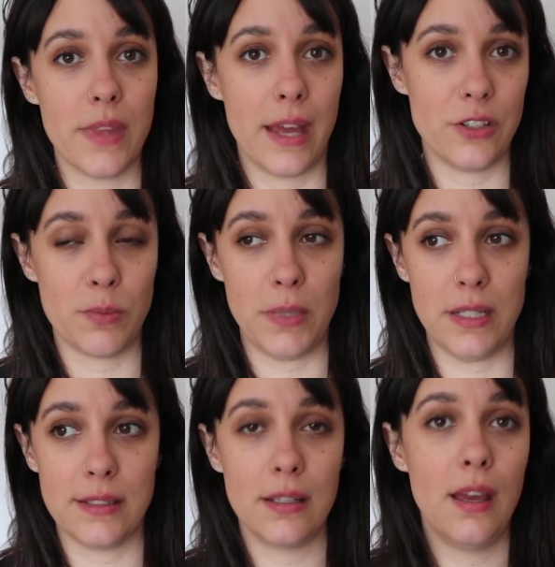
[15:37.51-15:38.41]
that just
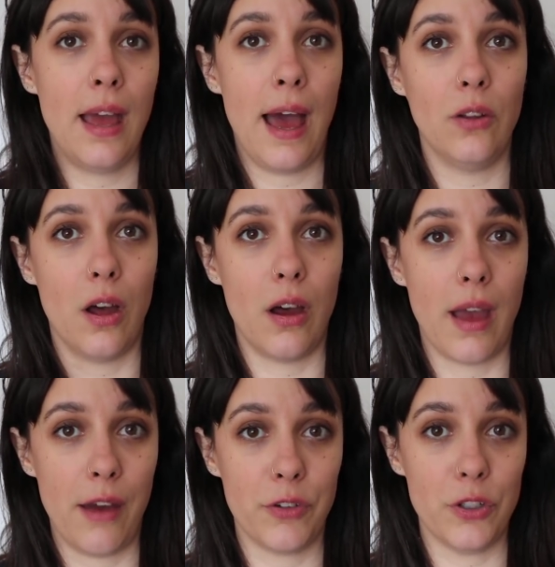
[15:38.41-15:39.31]
means how long
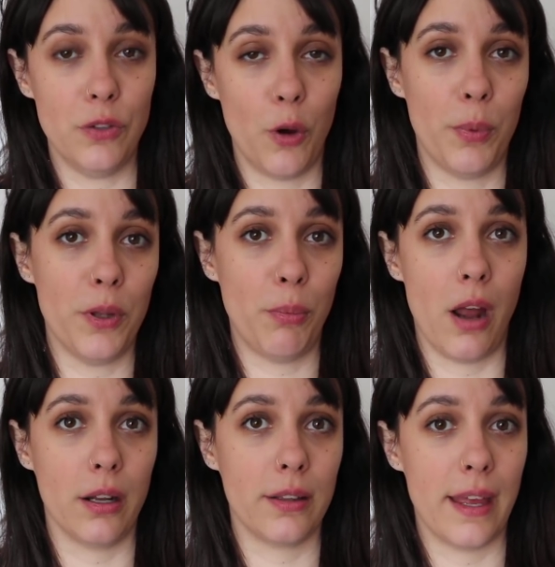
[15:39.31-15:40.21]
after you've opened the
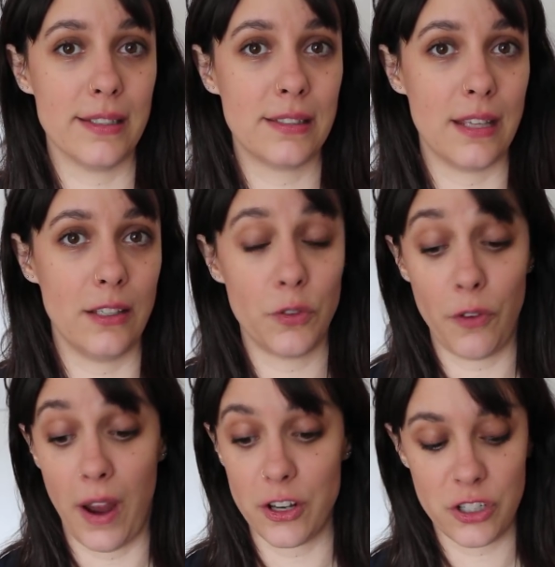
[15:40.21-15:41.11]
product that it stays
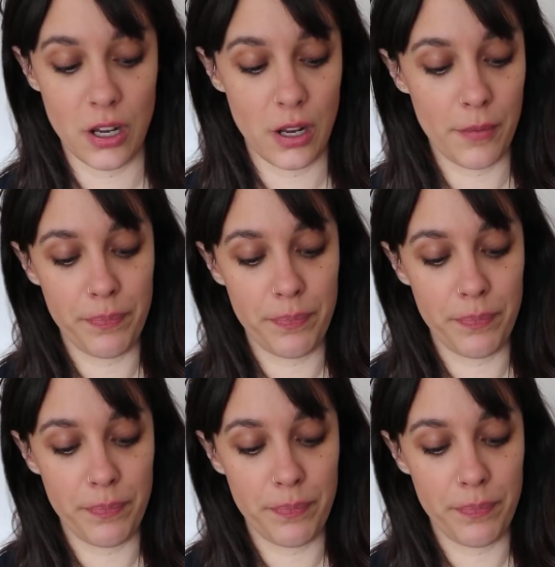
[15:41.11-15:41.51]
fresh.